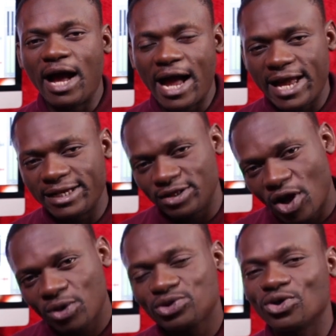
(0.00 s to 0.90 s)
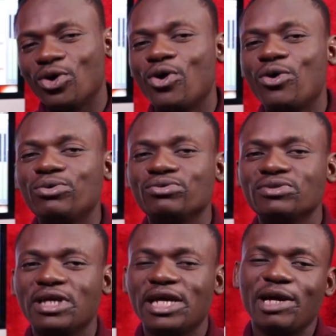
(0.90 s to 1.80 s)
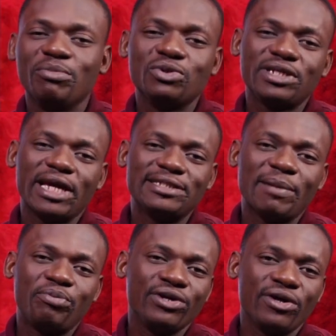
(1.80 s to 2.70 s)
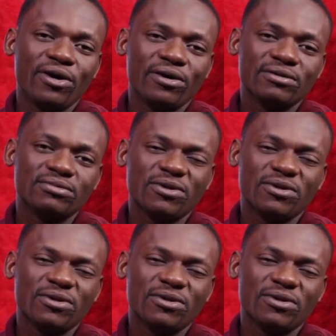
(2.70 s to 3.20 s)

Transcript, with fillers: and also a music entrepreneur.